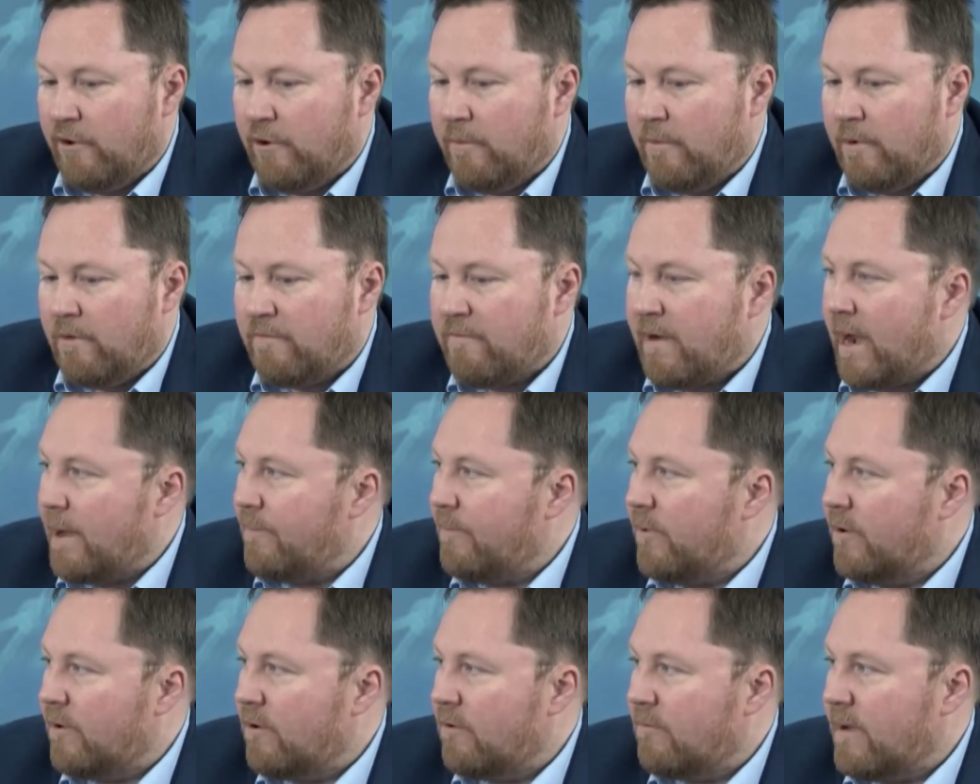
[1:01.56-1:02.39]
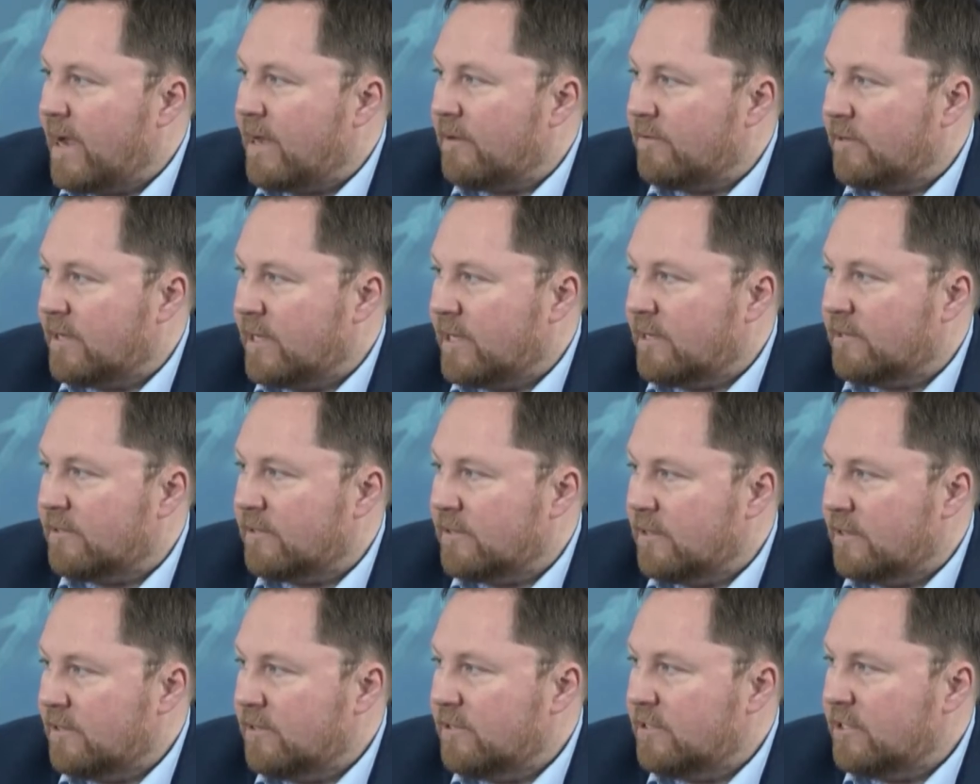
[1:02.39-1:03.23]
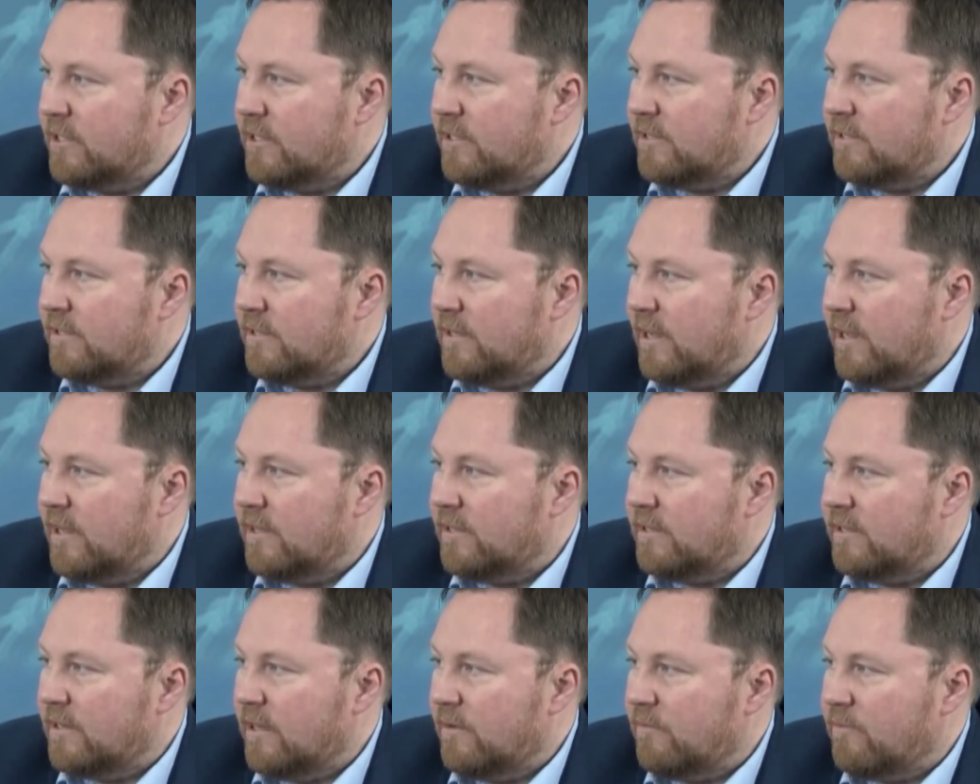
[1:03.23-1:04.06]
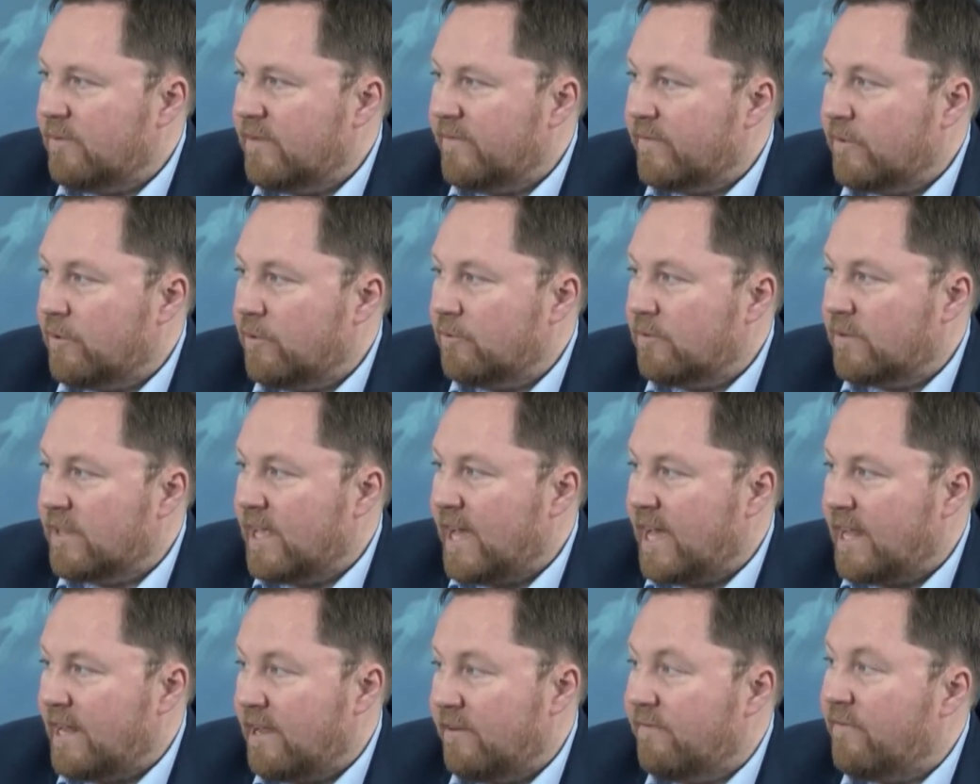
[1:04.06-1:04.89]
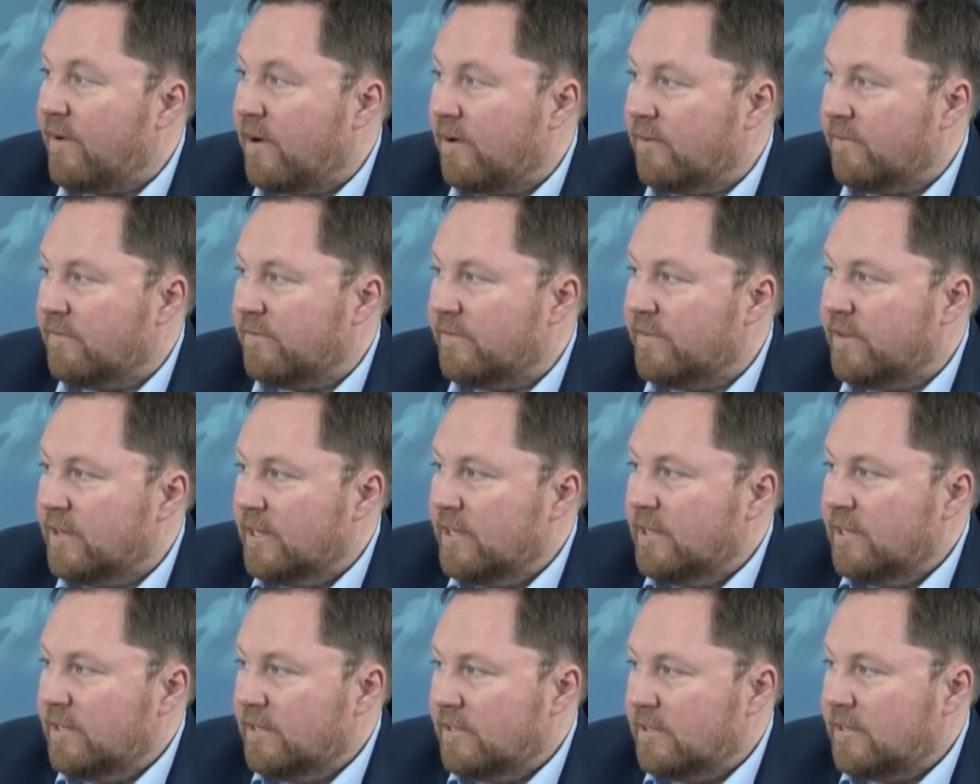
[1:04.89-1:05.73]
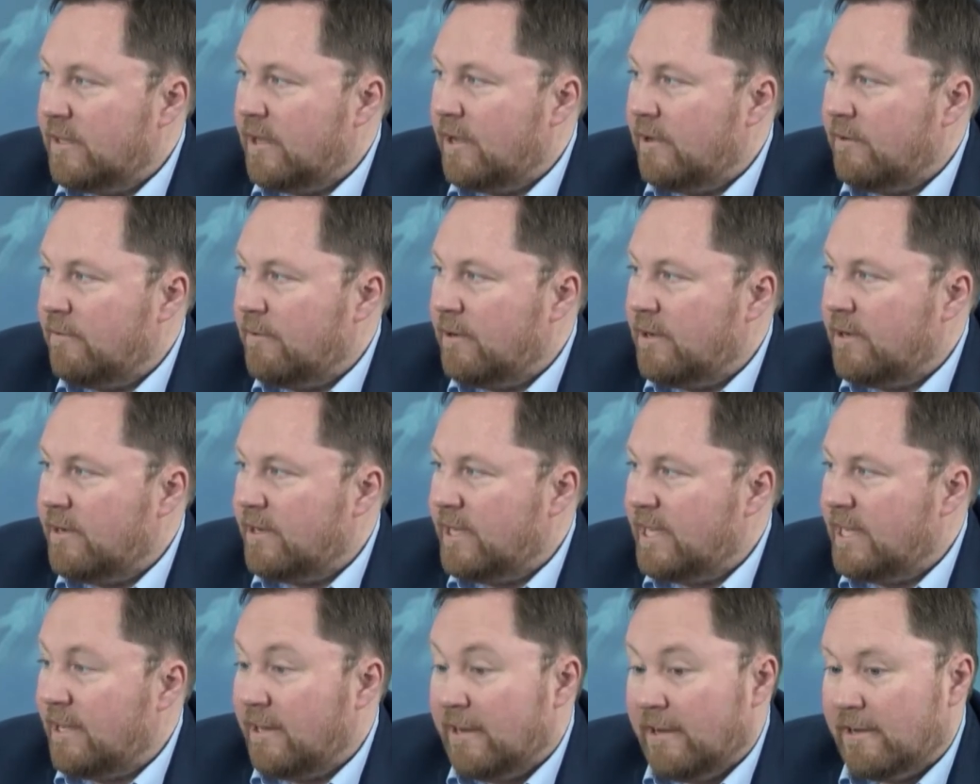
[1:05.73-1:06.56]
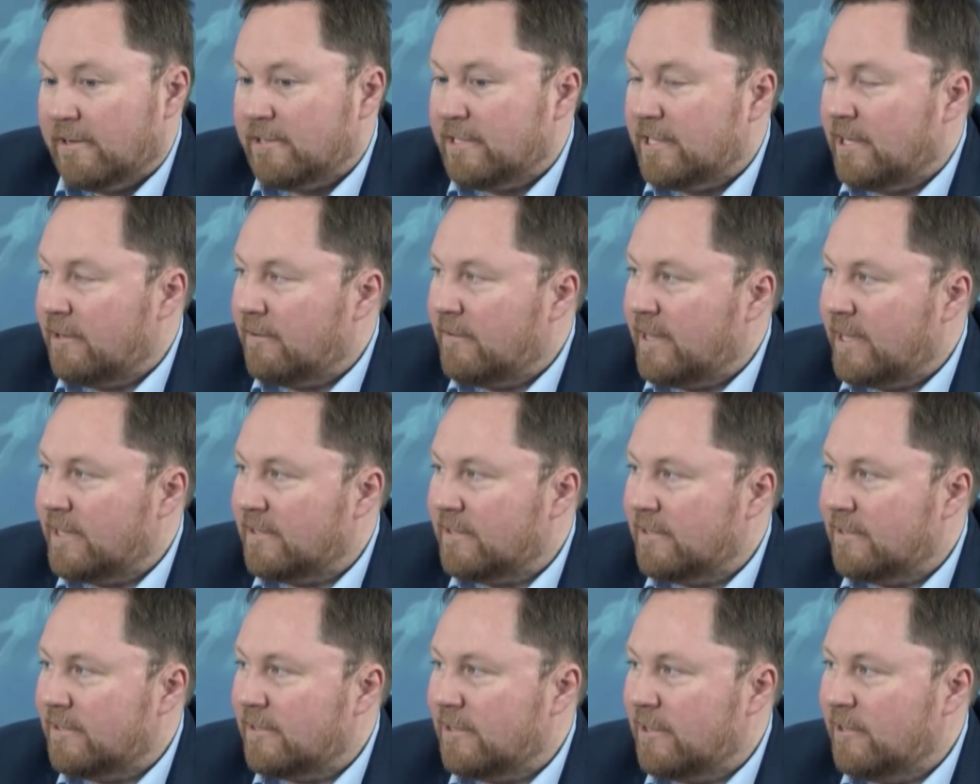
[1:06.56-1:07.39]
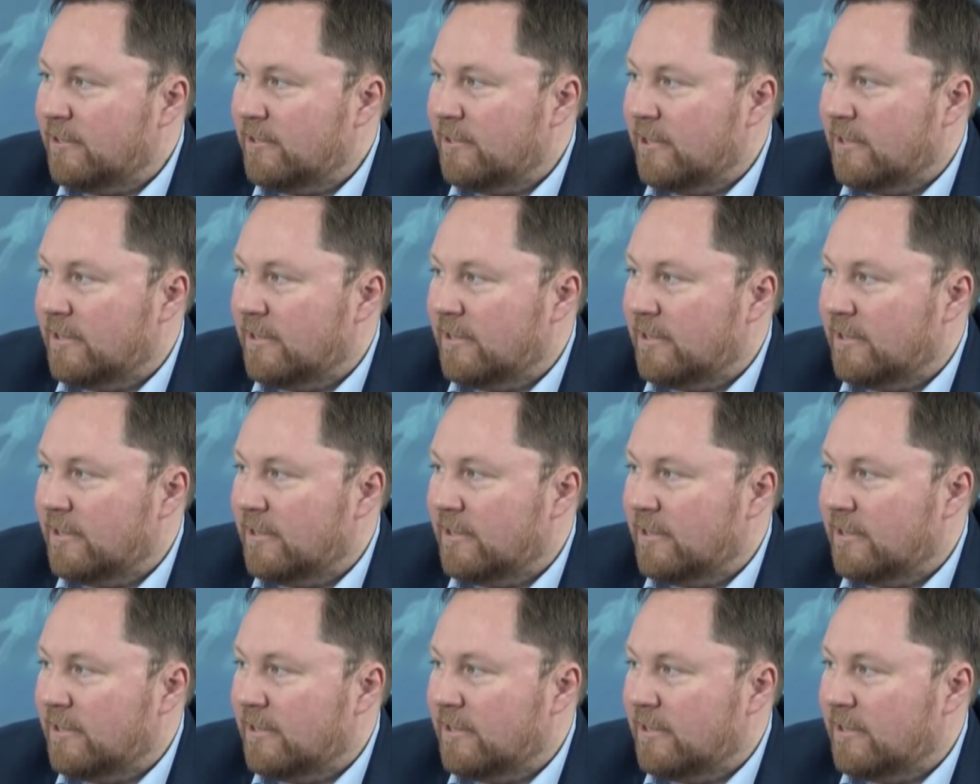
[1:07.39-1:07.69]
a wrapper around our solutions, and we've called that Evolve. So in a nutshell, that's the solution.